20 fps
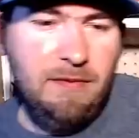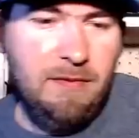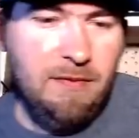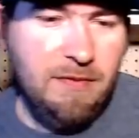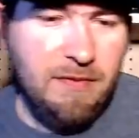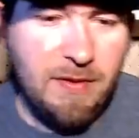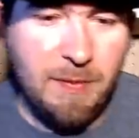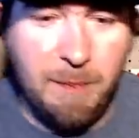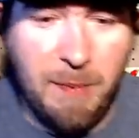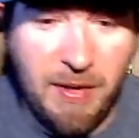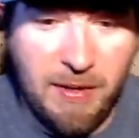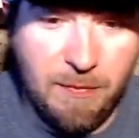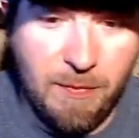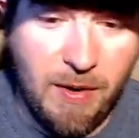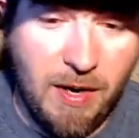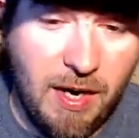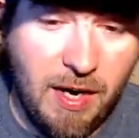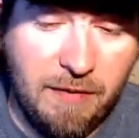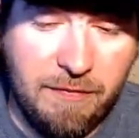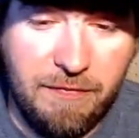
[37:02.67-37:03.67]
The bait
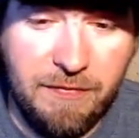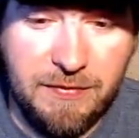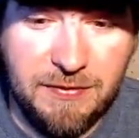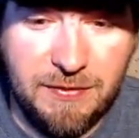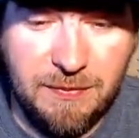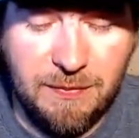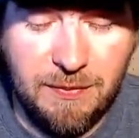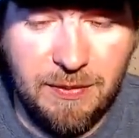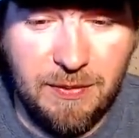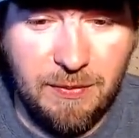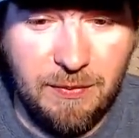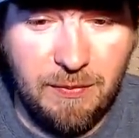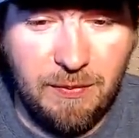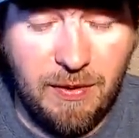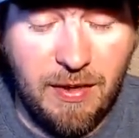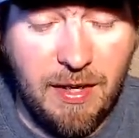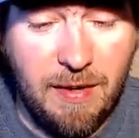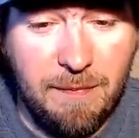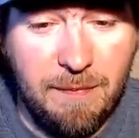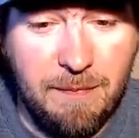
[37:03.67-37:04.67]
wife is going to go
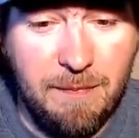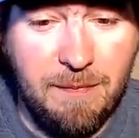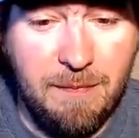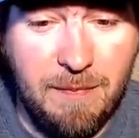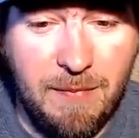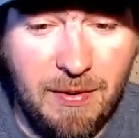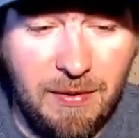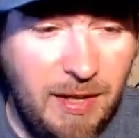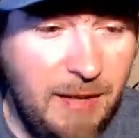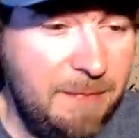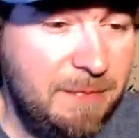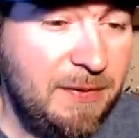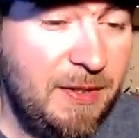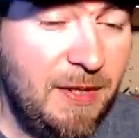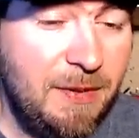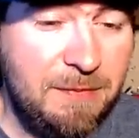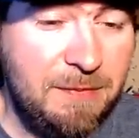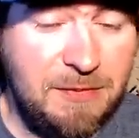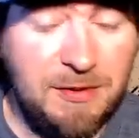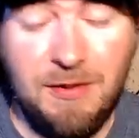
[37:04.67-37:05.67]
grab my
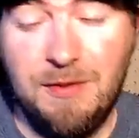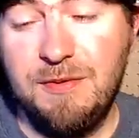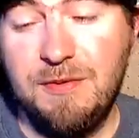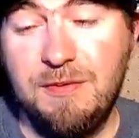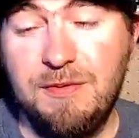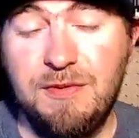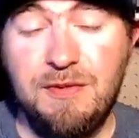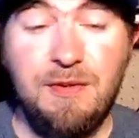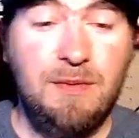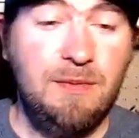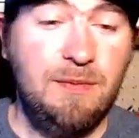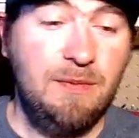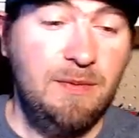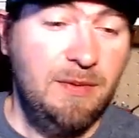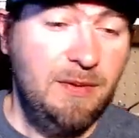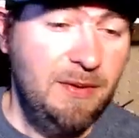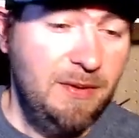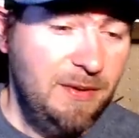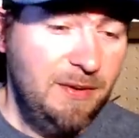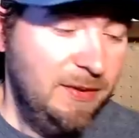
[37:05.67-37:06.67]
laptop charger. So,
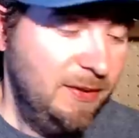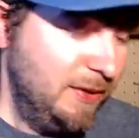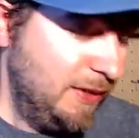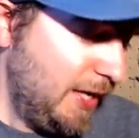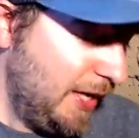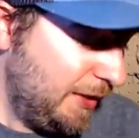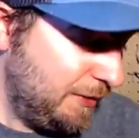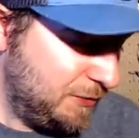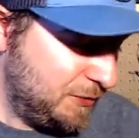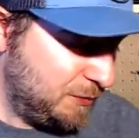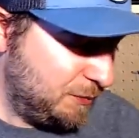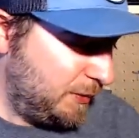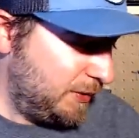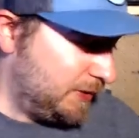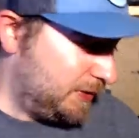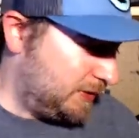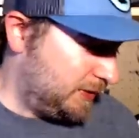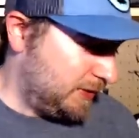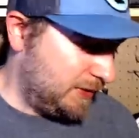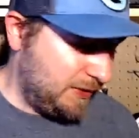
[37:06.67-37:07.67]
how sweet is